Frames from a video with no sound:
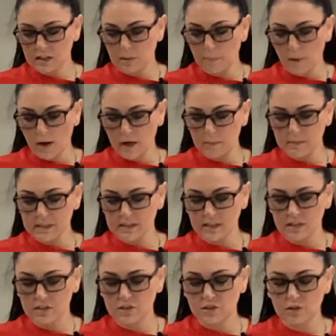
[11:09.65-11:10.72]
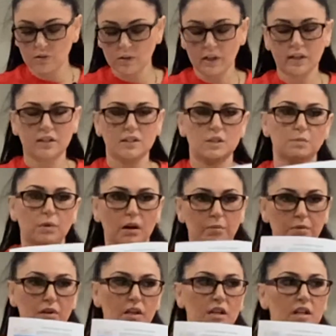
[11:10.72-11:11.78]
the bottom it says, do you like this property?